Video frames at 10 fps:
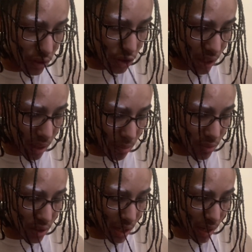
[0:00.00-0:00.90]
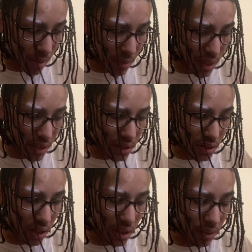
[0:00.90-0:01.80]
James M.A.
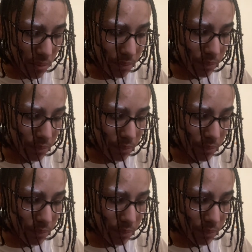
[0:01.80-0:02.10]
Sutton.